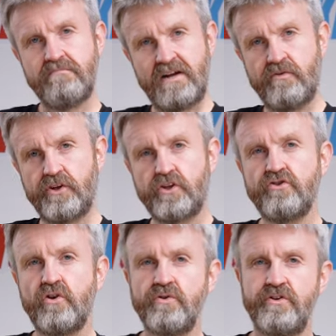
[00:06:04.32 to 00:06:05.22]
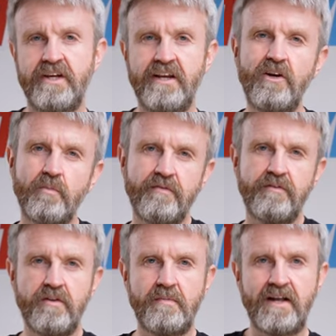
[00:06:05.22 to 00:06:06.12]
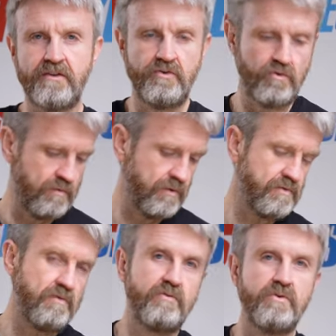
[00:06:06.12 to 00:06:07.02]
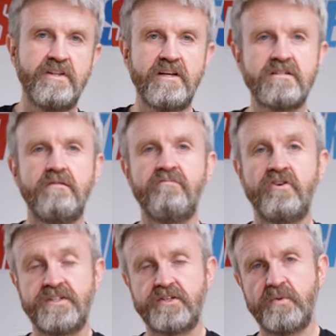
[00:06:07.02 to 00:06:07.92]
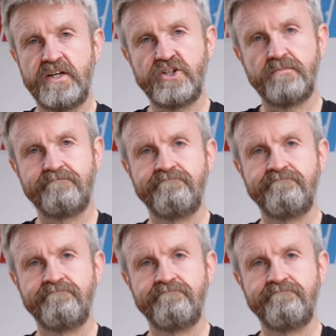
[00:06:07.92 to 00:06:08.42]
mount the control unit a little bit further back than normal to avoid that sun visor switch.